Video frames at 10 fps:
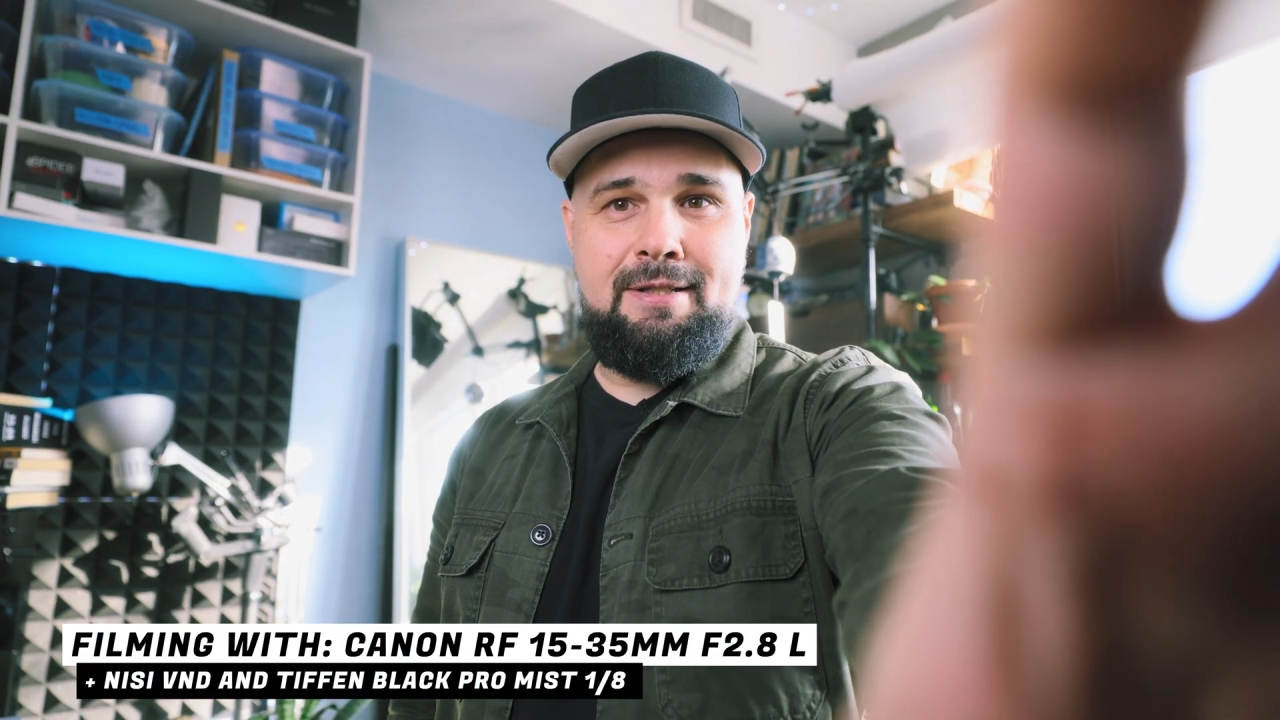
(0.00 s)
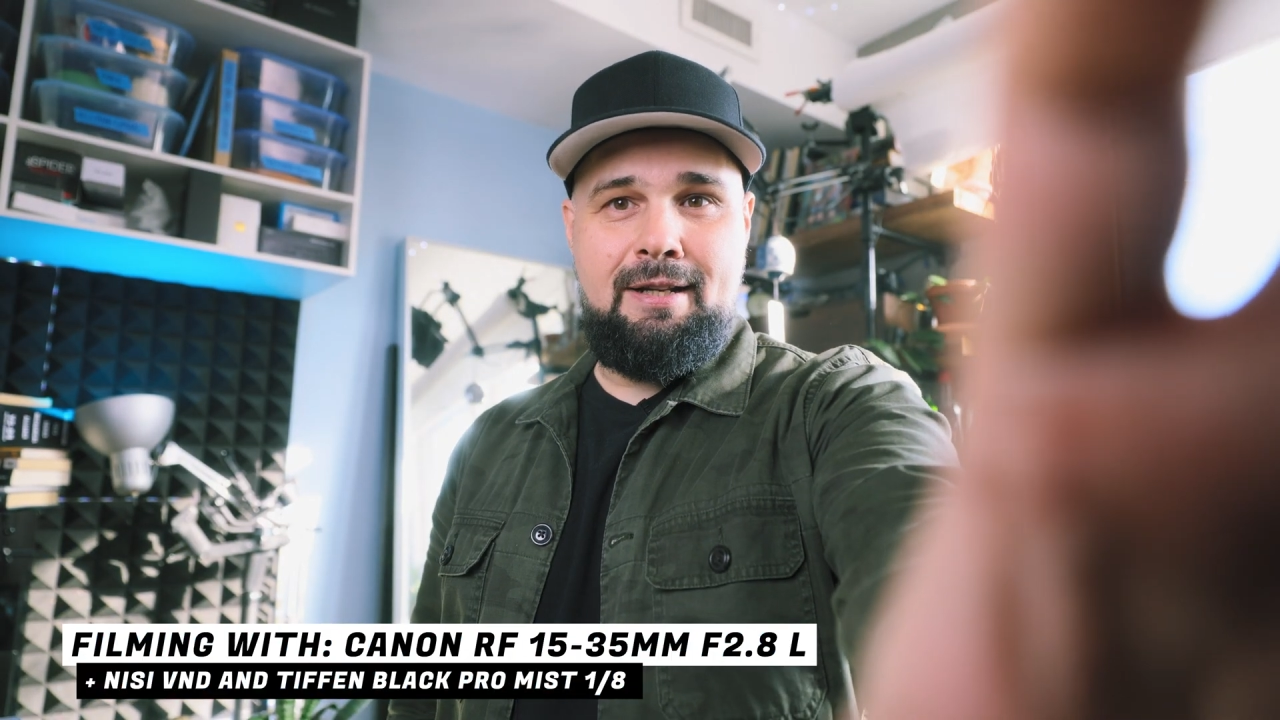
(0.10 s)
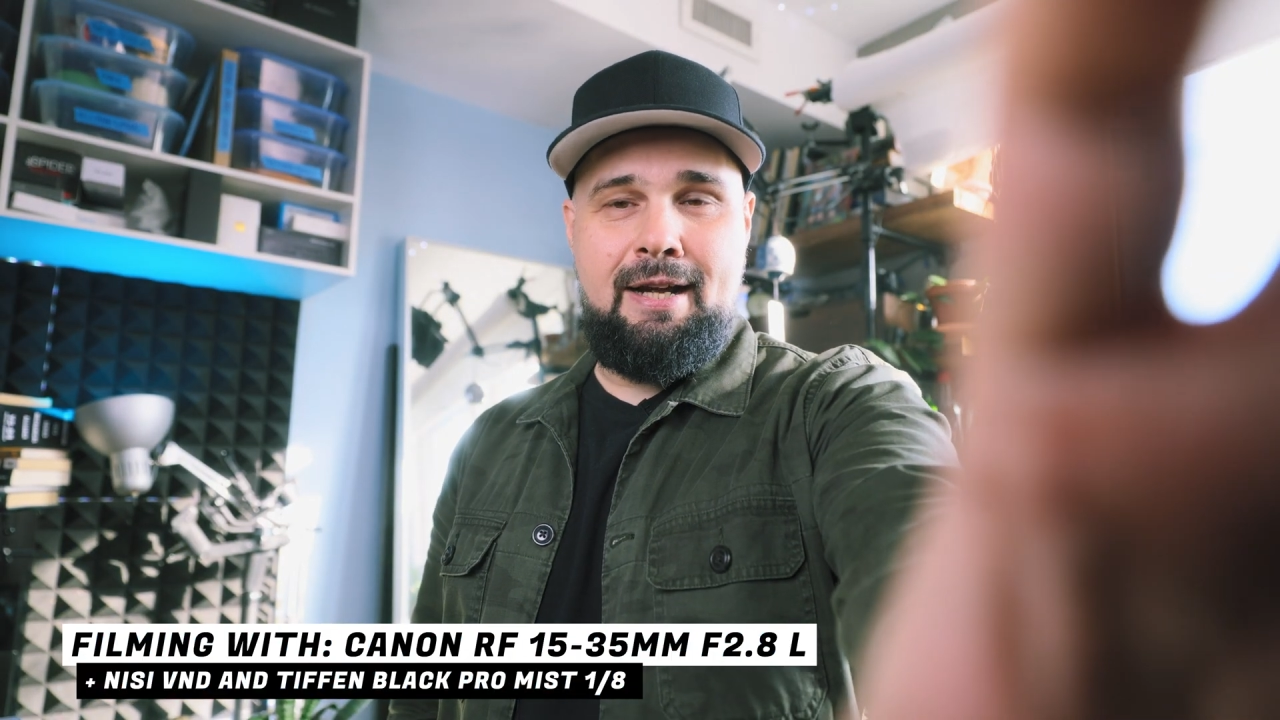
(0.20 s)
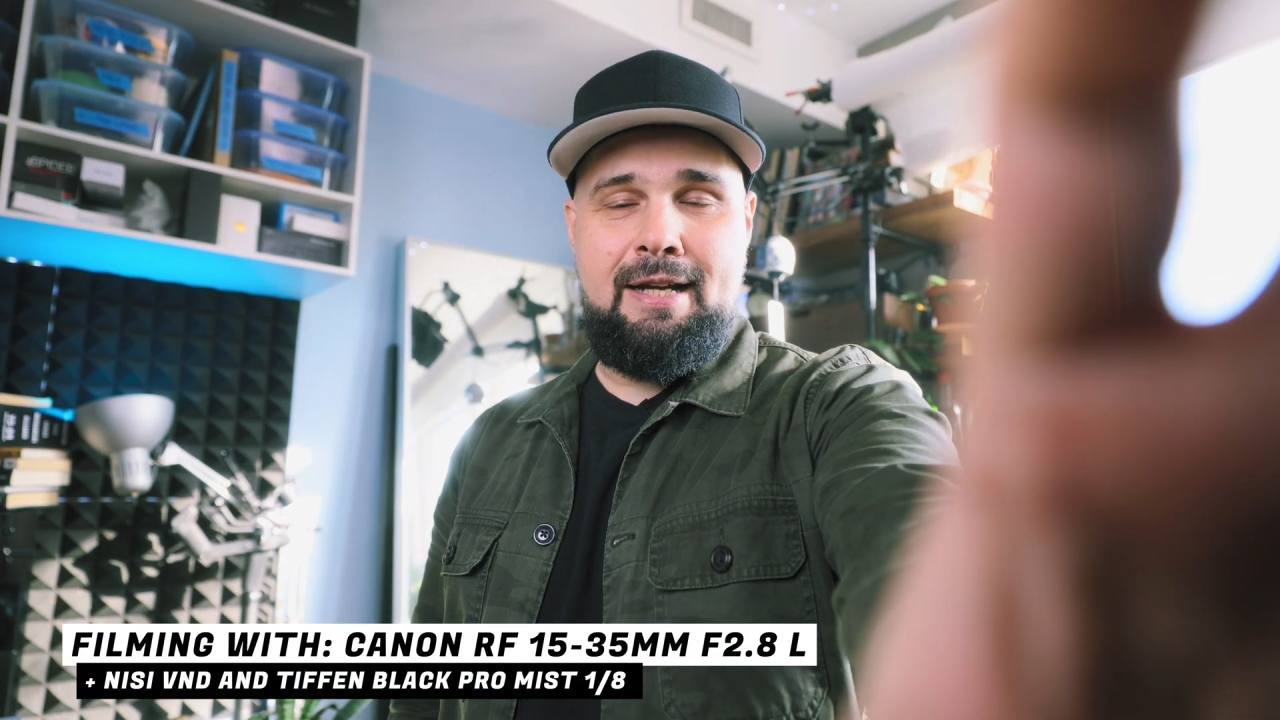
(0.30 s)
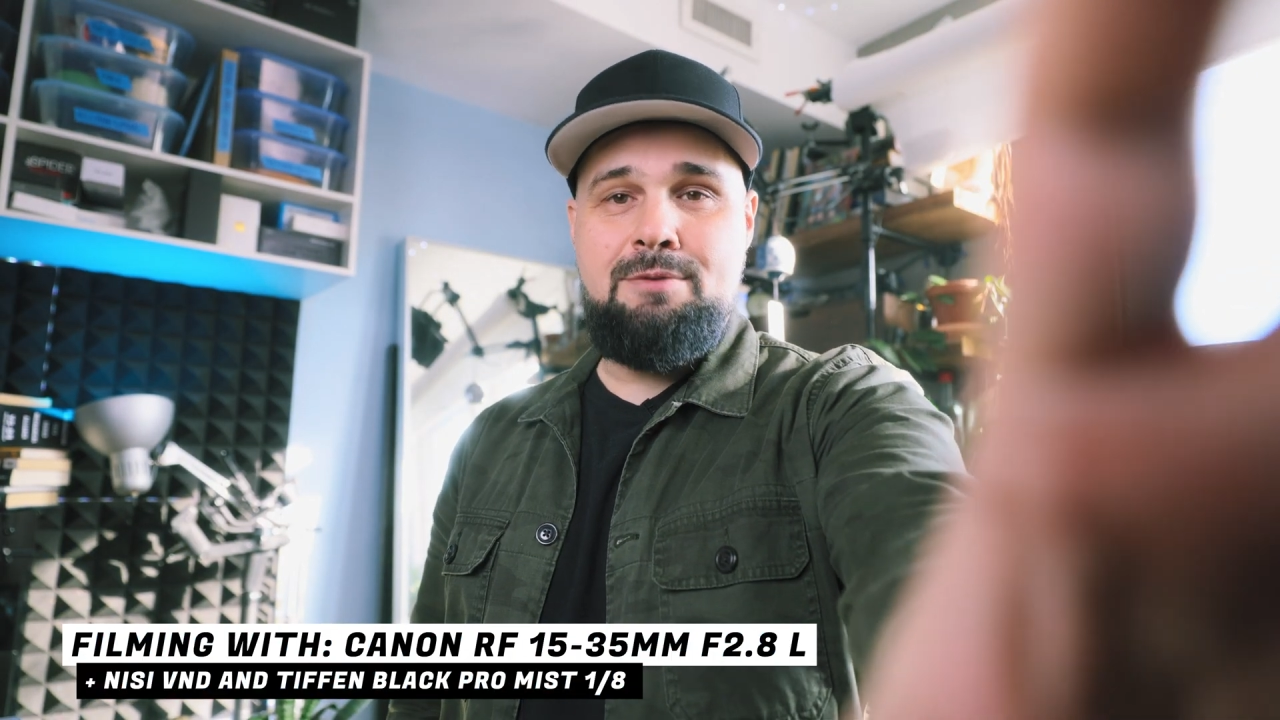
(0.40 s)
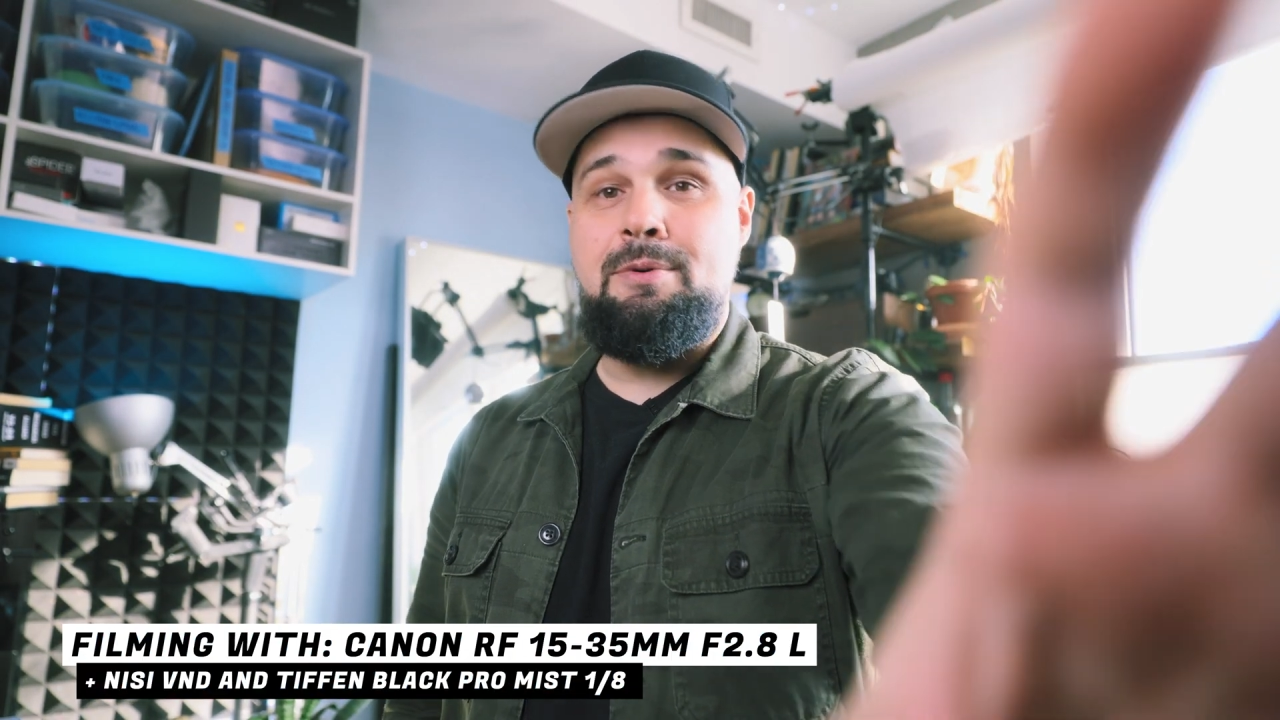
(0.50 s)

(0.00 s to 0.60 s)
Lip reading: of glass.